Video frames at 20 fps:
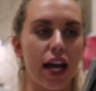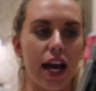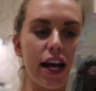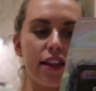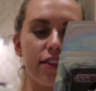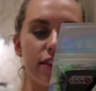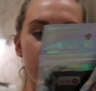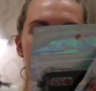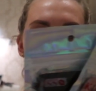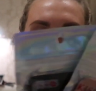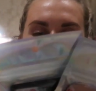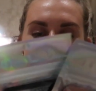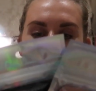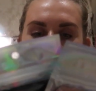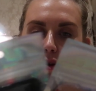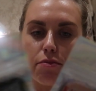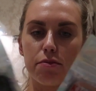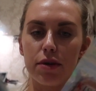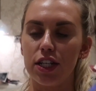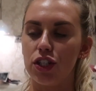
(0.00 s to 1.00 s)
and they
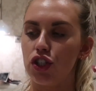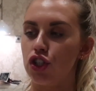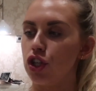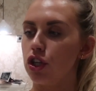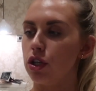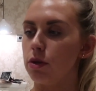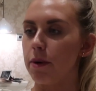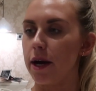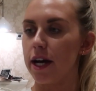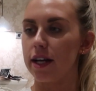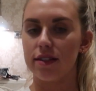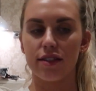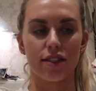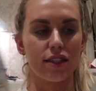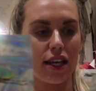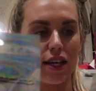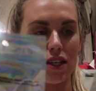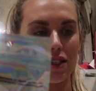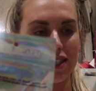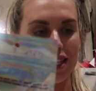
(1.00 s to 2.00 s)
sent me two
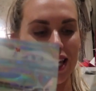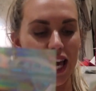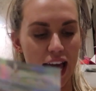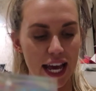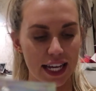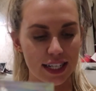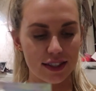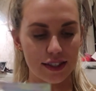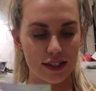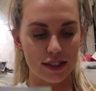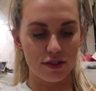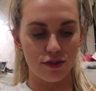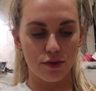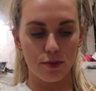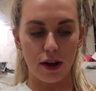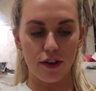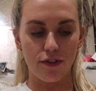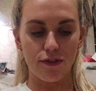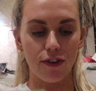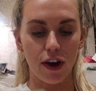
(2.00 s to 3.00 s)
personalized cases for
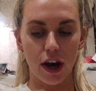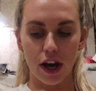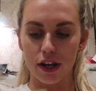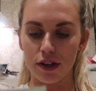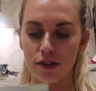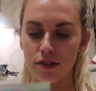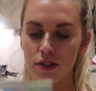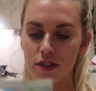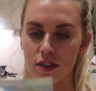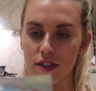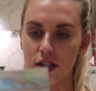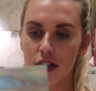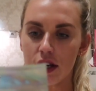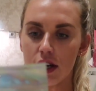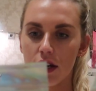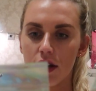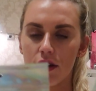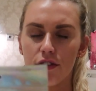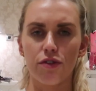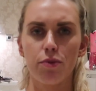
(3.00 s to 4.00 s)
my phones
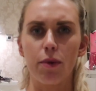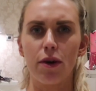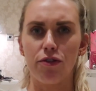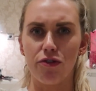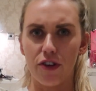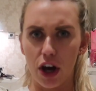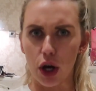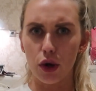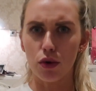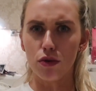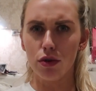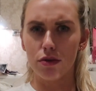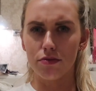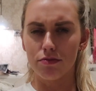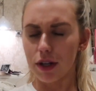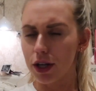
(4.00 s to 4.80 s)
for my phone